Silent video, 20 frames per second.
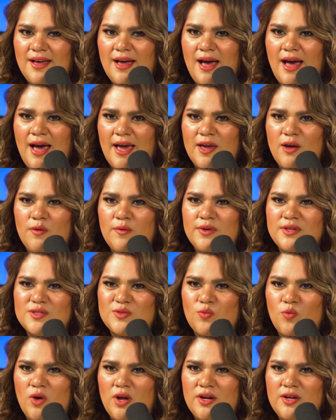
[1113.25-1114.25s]
I
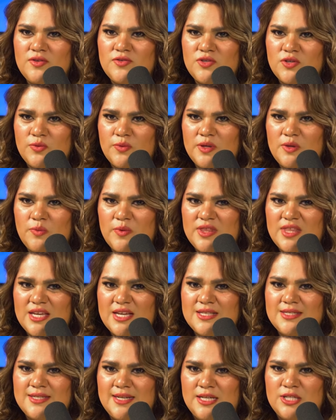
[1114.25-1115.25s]
always want to do it with the
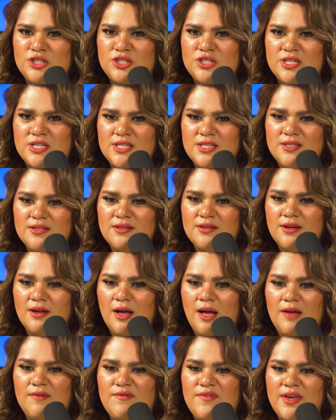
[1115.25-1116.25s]
intention
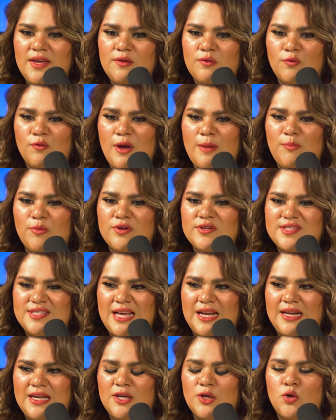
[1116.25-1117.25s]
of it
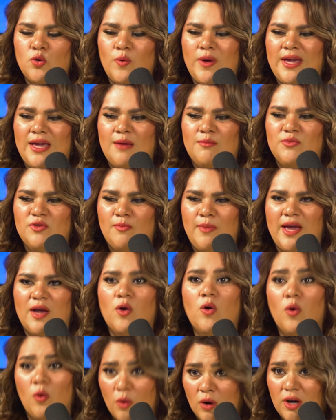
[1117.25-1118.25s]
representing who I am to my
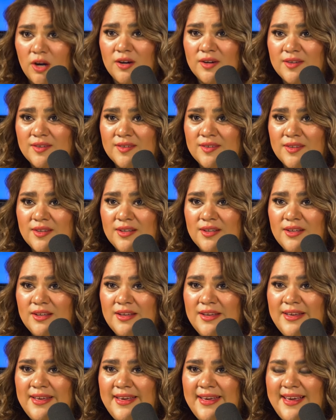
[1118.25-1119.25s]
core.
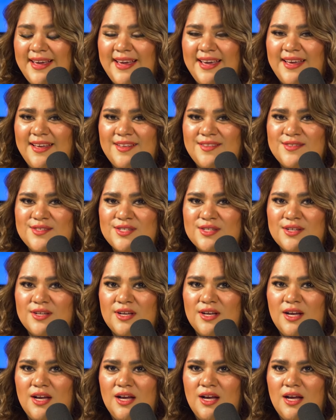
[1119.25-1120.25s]
And
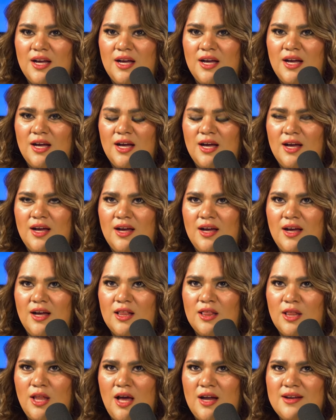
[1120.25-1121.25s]

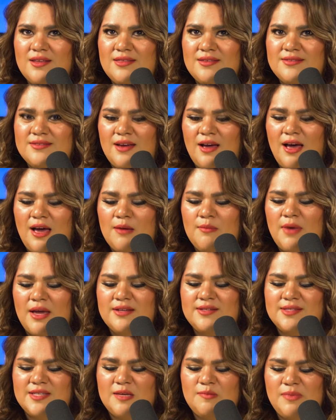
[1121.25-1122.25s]
a lot of the time I
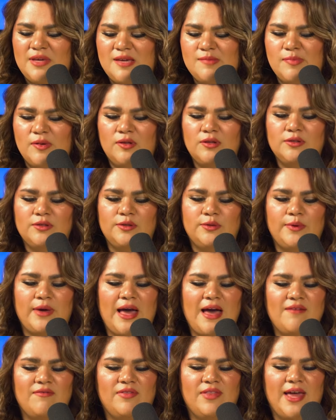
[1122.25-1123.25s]
see people who
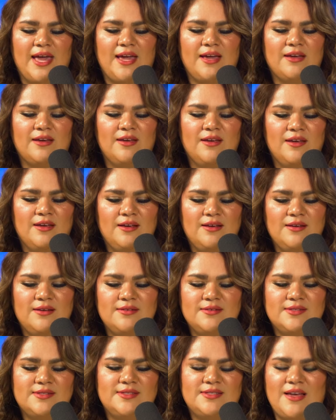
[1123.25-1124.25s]
have like
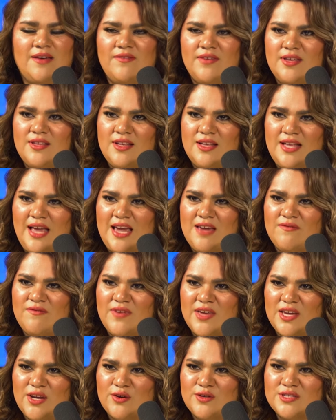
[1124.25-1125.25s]
seven and eight
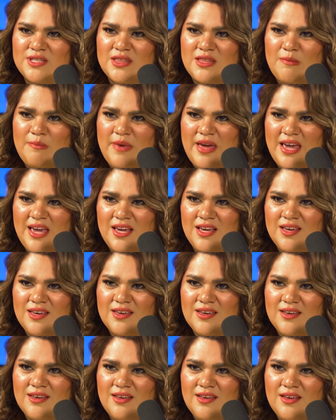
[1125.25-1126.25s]
figures in the
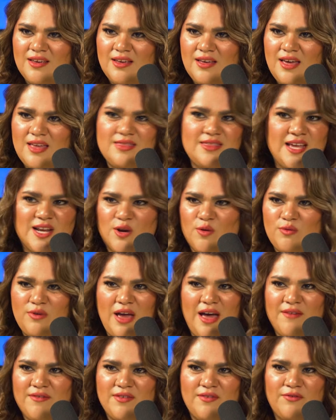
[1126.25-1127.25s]
bank and they don't
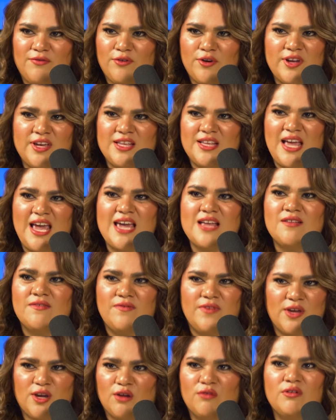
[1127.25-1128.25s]
have a freaking eight
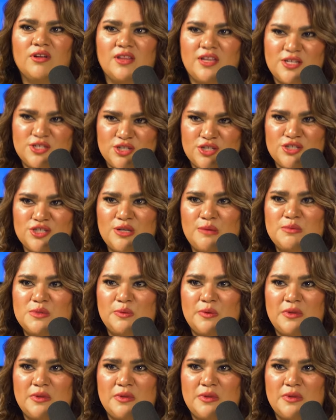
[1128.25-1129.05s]
figure relationships